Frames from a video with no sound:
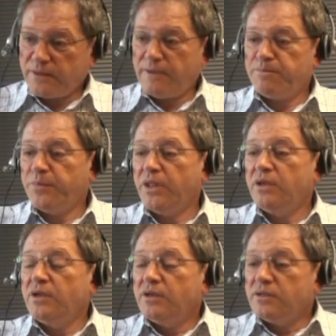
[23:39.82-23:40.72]
Okay.
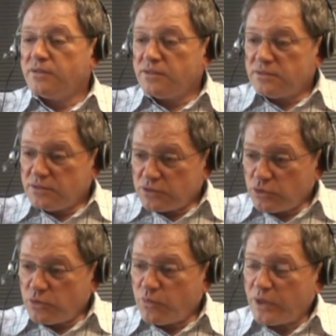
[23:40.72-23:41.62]

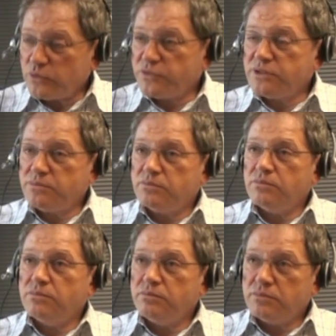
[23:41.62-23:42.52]
So one of
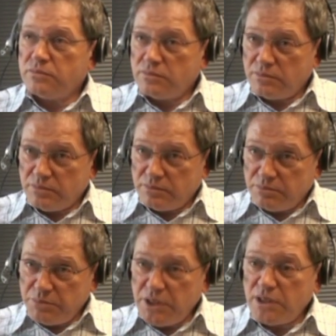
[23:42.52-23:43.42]
the
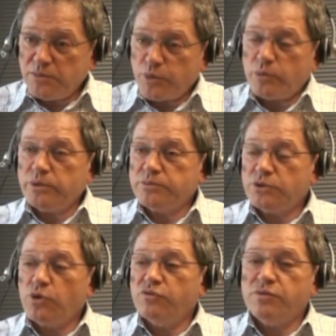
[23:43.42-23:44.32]
big
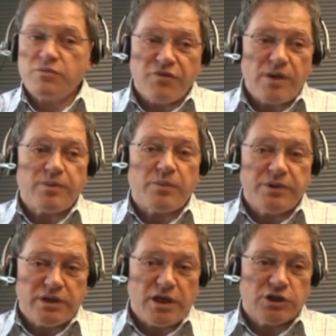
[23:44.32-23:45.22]
problems of web
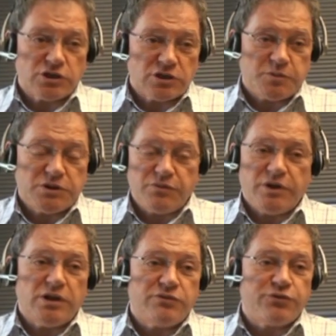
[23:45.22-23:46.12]
applications,
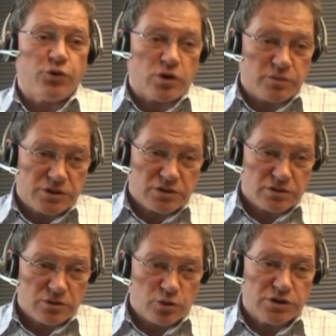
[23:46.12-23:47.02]
specifically forms
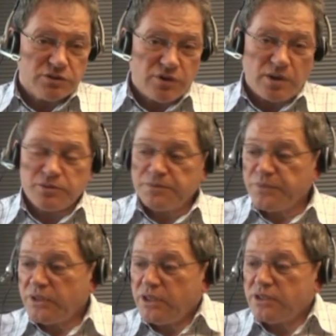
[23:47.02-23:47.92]
on the web,
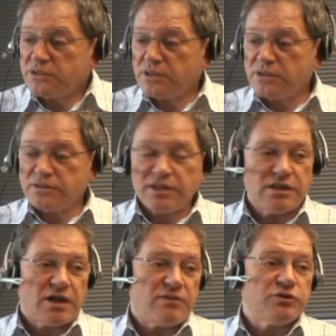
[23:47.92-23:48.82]
is
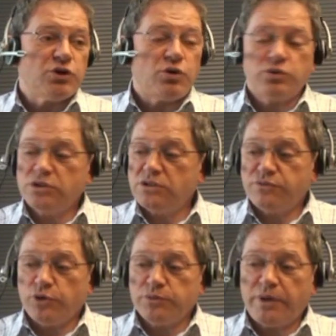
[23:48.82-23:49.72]
they have no
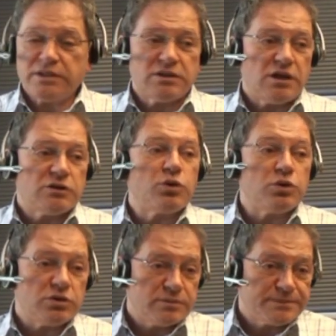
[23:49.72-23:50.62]
default button at
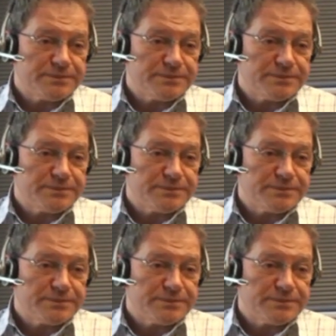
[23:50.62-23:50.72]
all.